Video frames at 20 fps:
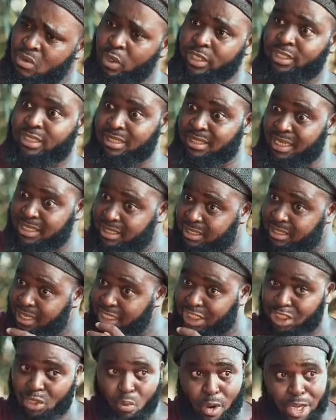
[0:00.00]
We started
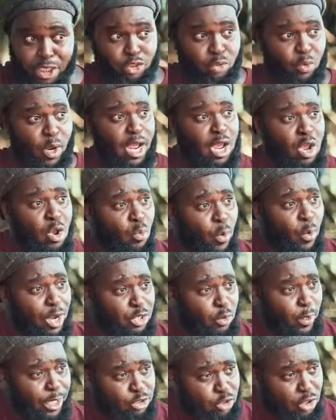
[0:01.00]
dating when
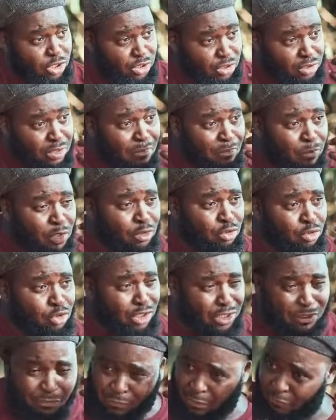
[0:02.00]
you were just
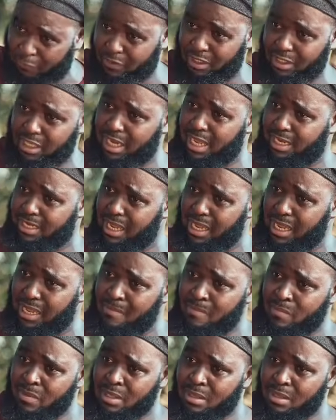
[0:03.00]
15, Ada.